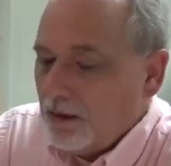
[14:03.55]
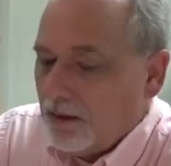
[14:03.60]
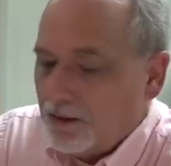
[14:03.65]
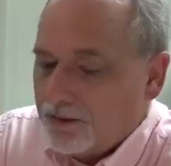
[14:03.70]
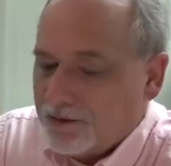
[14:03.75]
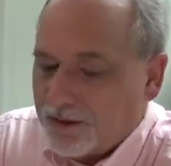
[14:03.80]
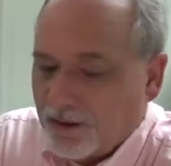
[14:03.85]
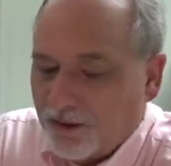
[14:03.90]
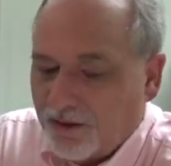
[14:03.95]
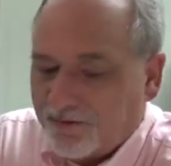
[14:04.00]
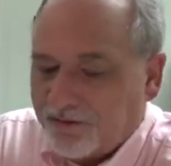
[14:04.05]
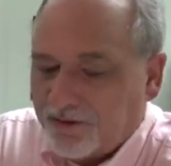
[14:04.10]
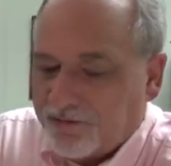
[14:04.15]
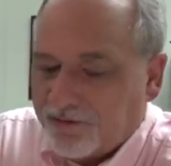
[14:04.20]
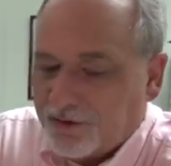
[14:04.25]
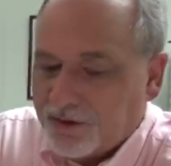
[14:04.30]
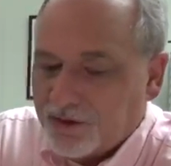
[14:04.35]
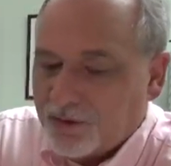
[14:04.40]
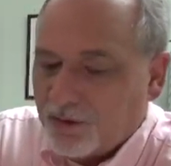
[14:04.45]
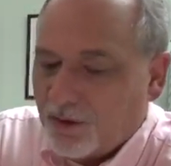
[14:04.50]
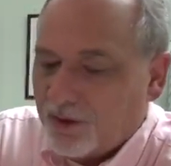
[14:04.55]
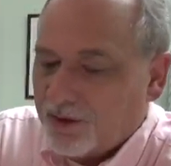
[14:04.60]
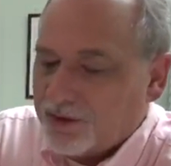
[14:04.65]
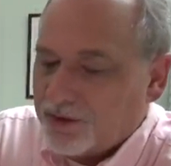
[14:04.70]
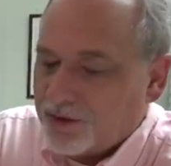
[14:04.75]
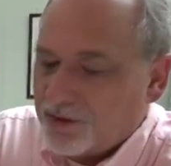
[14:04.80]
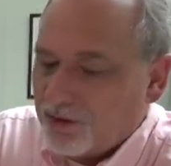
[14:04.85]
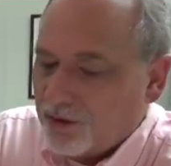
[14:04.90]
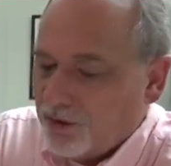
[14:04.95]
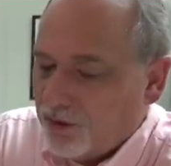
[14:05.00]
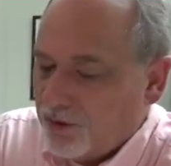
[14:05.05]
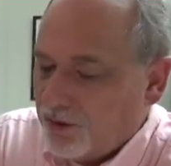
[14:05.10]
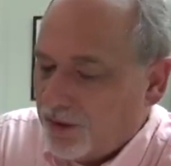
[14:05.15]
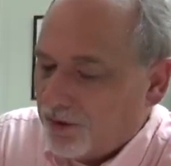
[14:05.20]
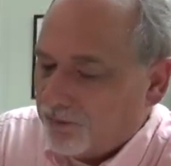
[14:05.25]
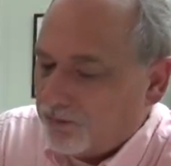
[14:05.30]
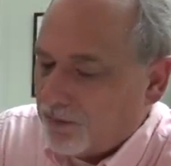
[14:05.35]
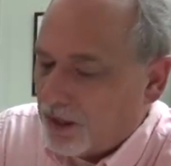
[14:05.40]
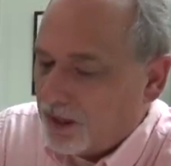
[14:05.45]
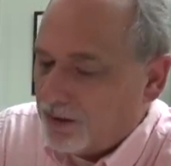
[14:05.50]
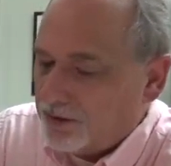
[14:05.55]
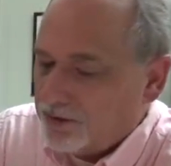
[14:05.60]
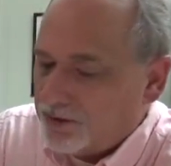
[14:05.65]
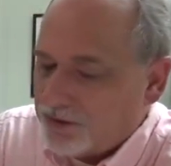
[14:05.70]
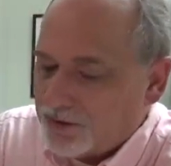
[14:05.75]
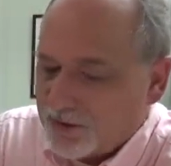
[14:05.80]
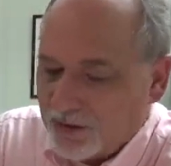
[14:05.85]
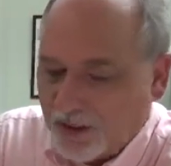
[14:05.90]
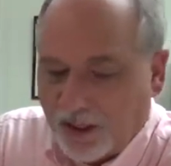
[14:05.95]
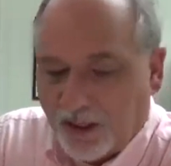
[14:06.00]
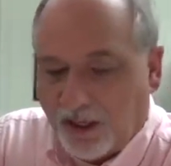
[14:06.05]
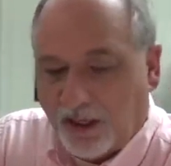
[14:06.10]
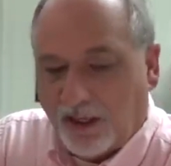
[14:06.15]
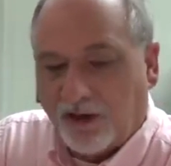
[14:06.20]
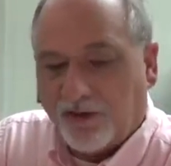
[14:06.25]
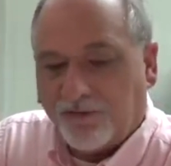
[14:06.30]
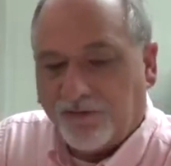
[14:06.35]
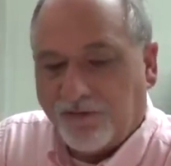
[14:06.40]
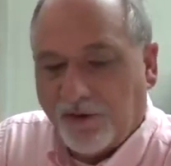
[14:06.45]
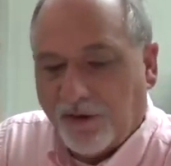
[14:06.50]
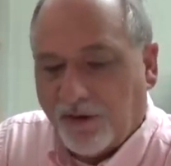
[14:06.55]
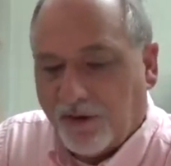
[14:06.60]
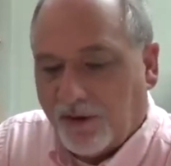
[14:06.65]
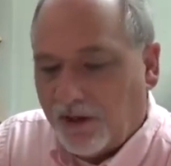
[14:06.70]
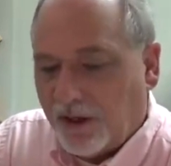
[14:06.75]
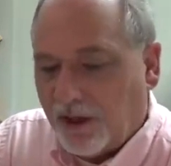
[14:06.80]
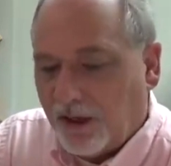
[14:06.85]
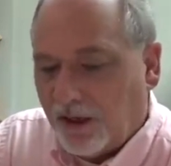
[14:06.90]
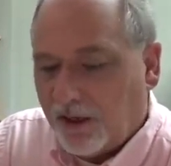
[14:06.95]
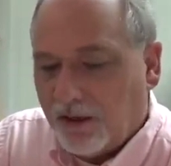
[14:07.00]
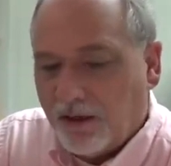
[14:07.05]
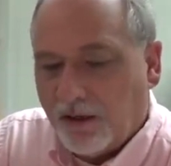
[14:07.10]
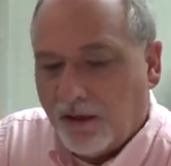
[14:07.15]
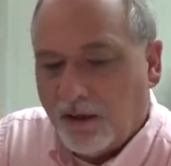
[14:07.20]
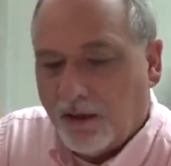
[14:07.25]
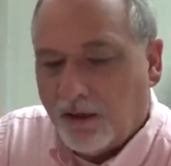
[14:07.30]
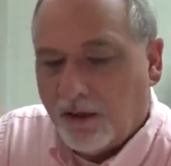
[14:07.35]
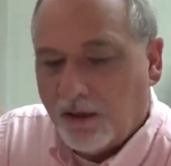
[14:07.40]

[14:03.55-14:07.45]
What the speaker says: And so if the first one is true, it runs. If the